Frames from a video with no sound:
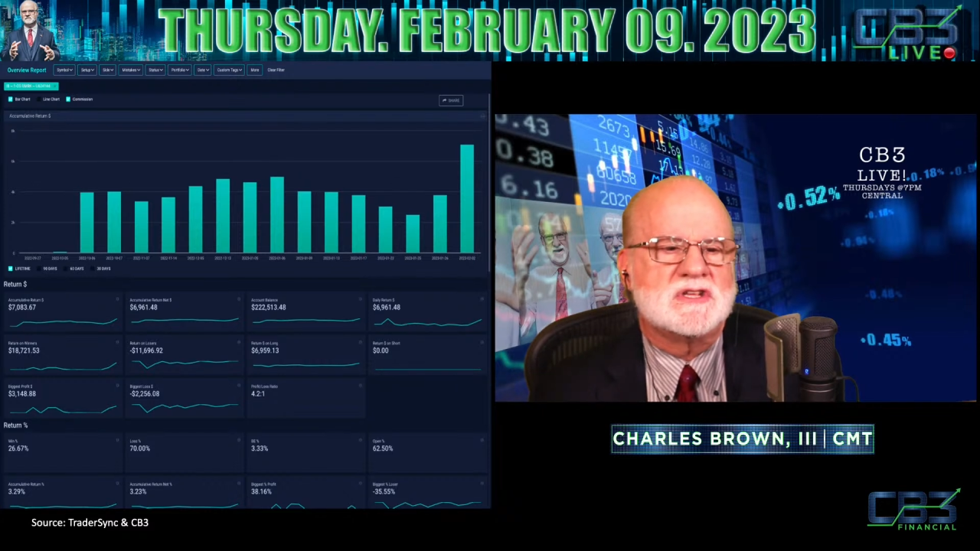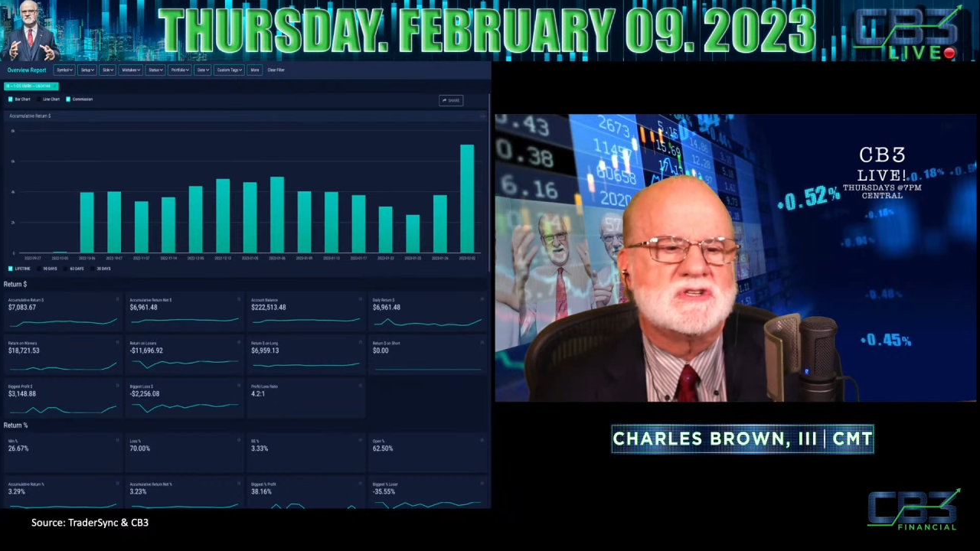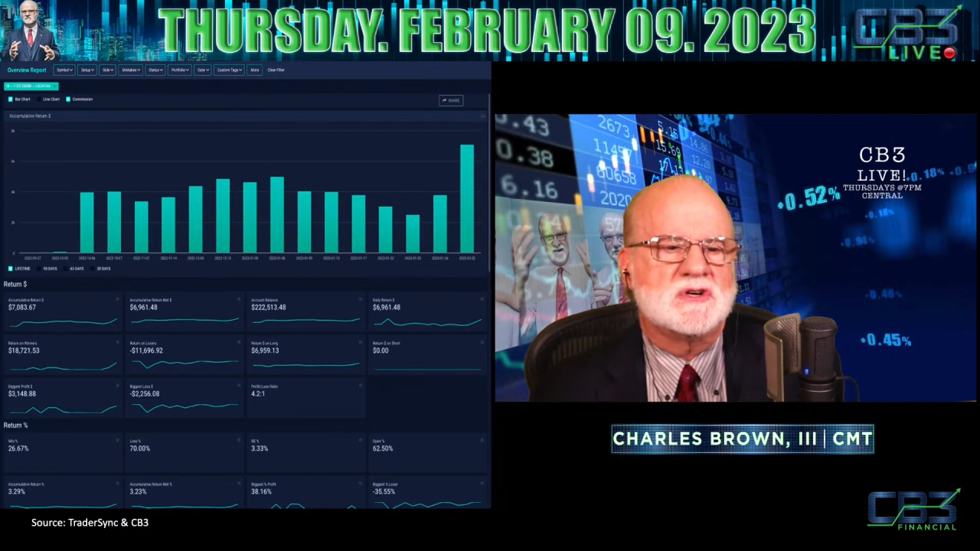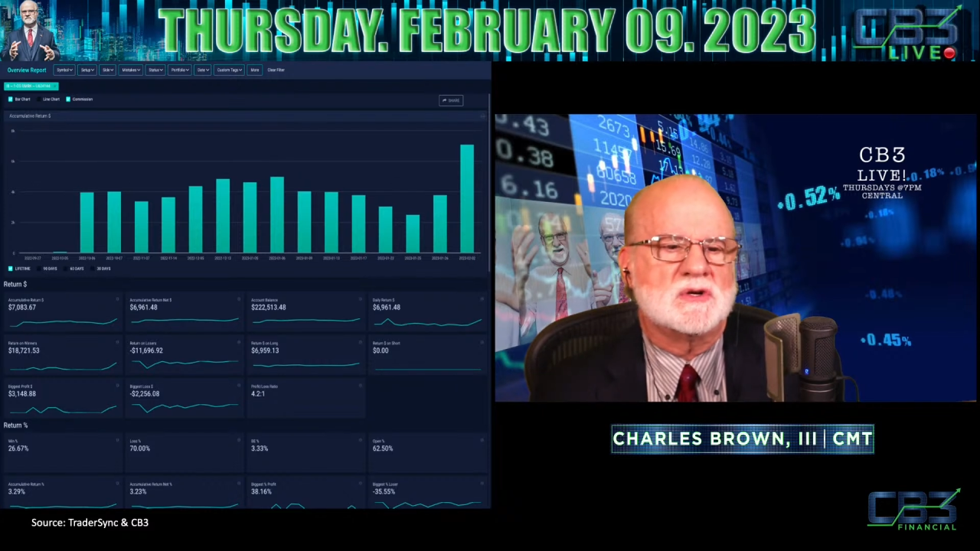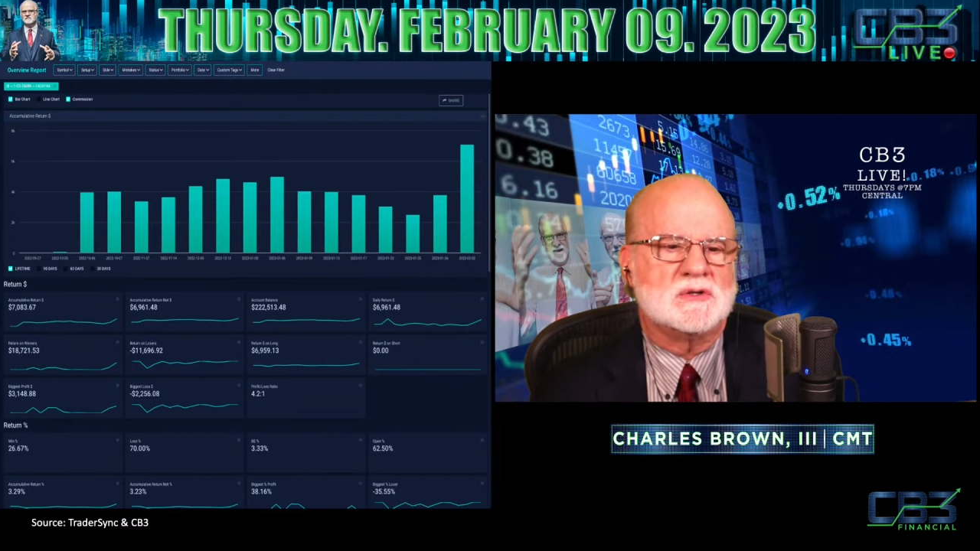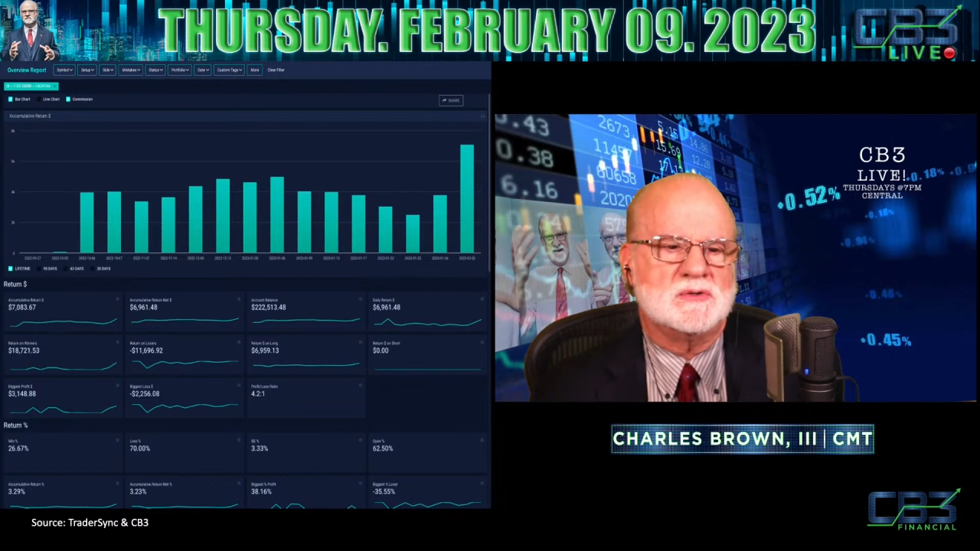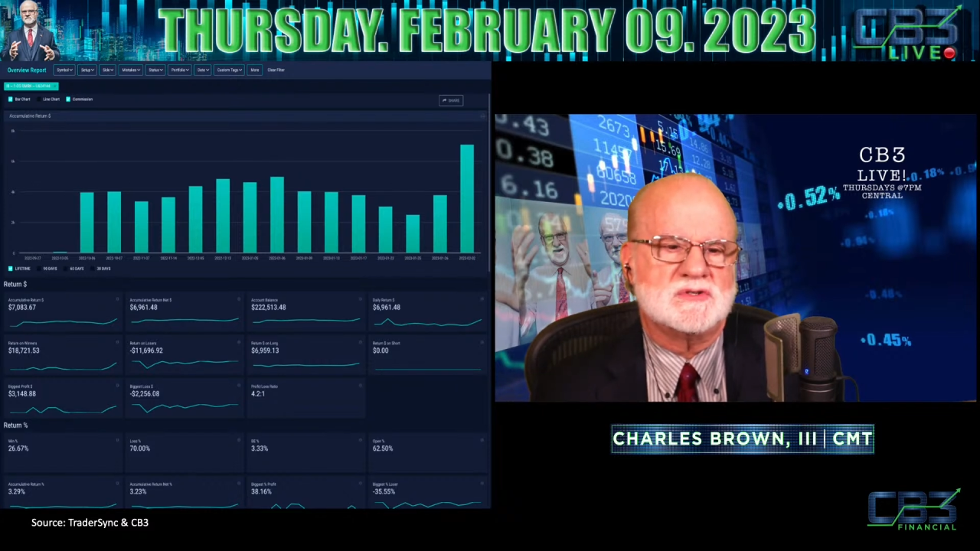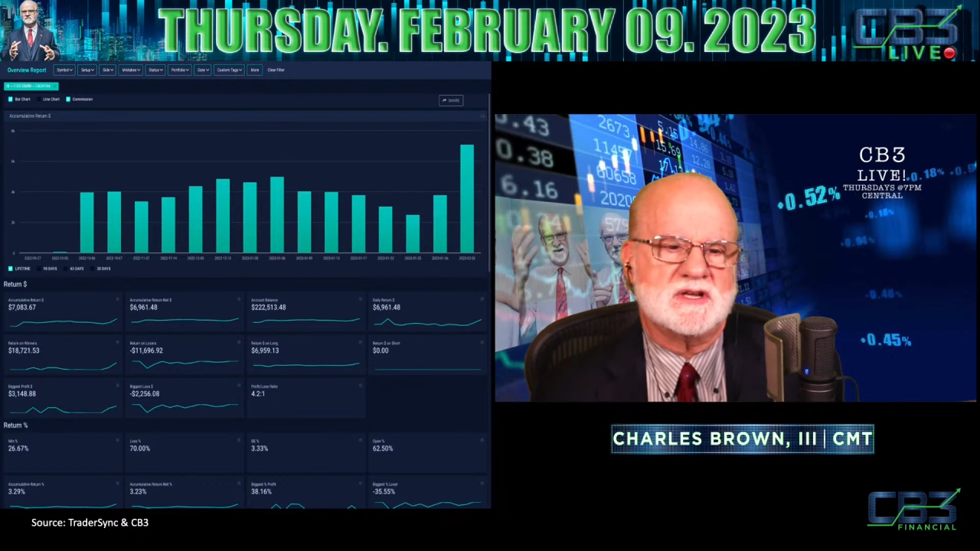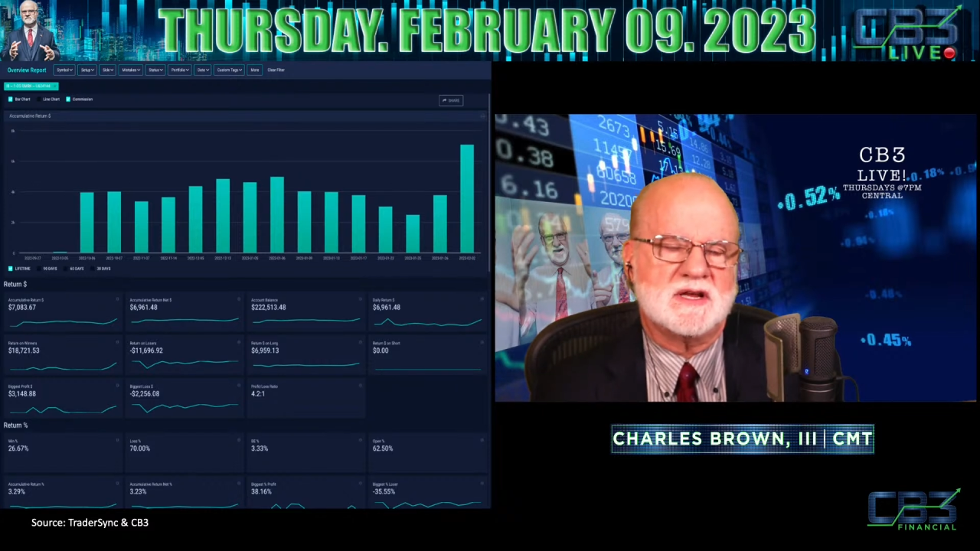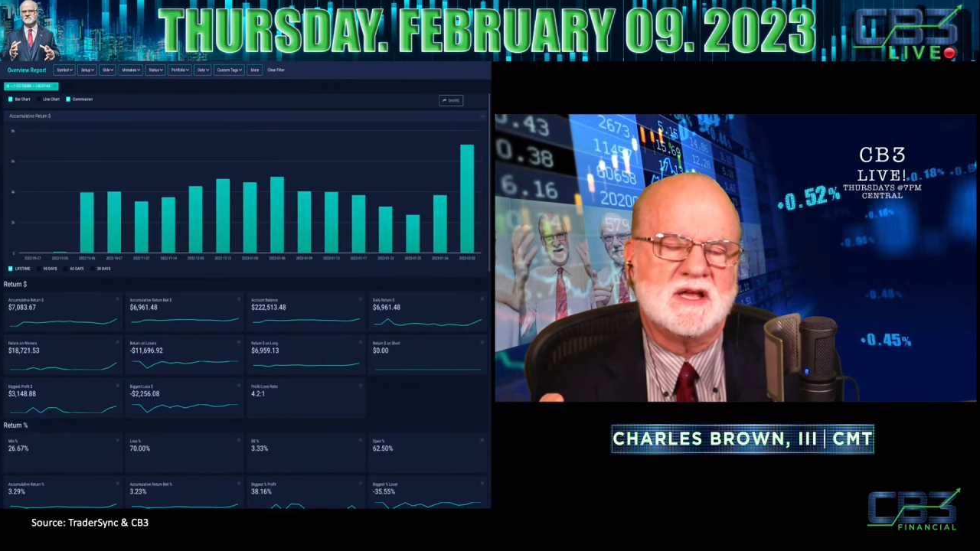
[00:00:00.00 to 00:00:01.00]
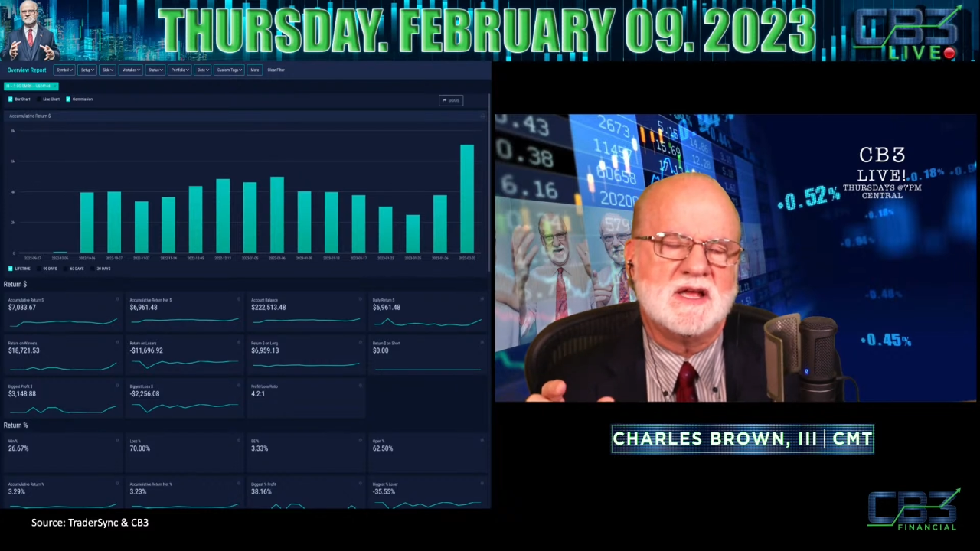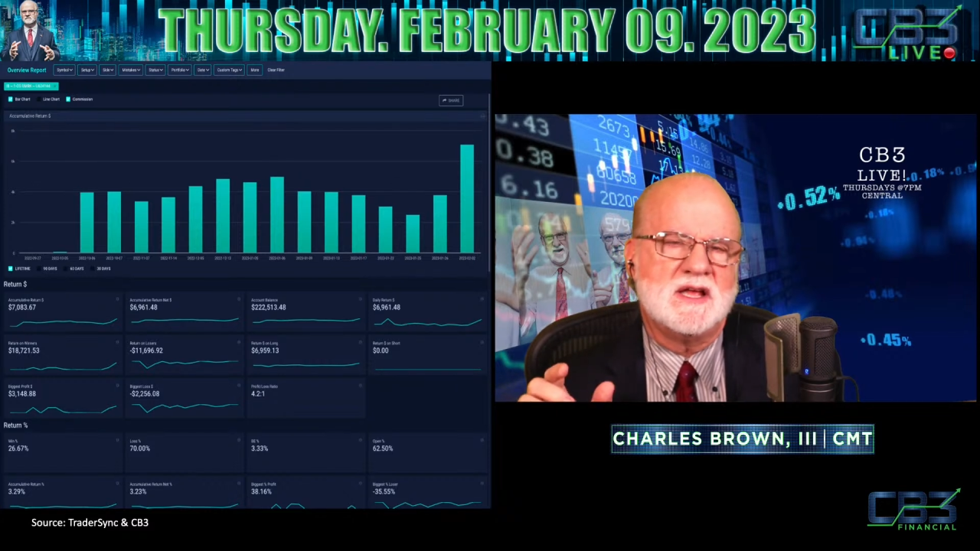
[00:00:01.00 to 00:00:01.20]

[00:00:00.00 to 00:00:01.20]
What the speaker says: that you're losing